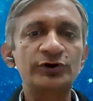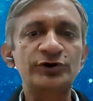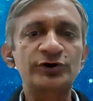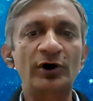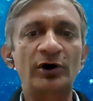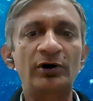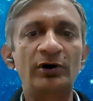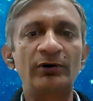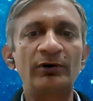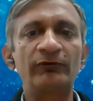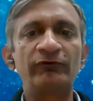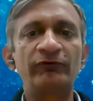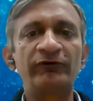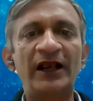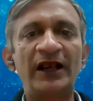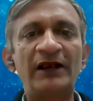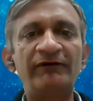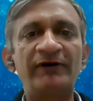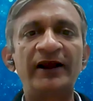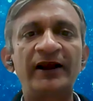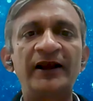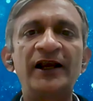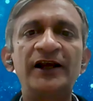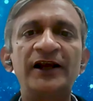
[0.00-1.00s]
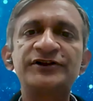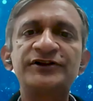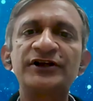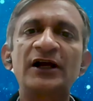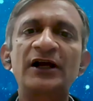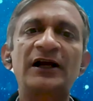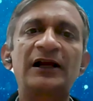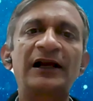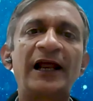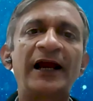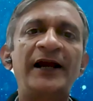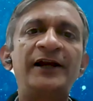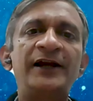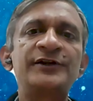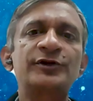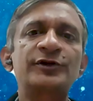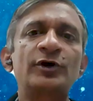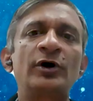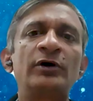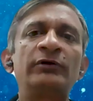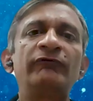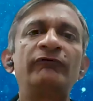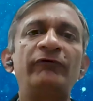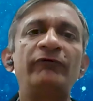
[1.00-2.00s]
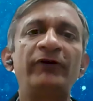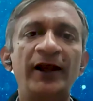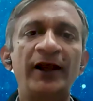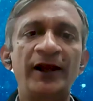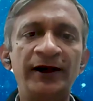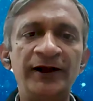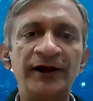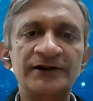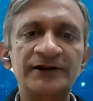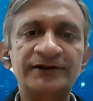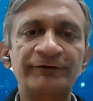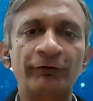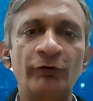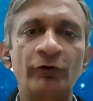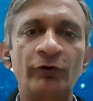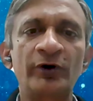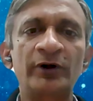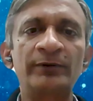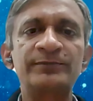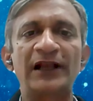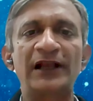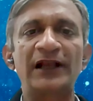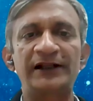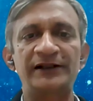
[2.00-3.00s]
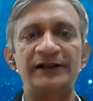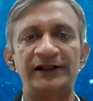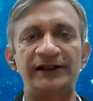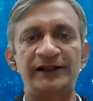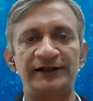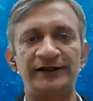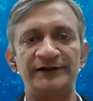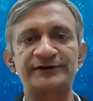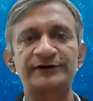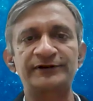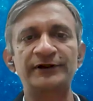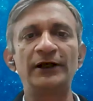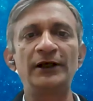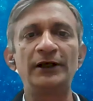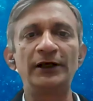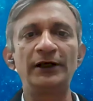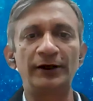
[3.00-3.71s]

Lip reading: So we have engaged our clients on various forums like these,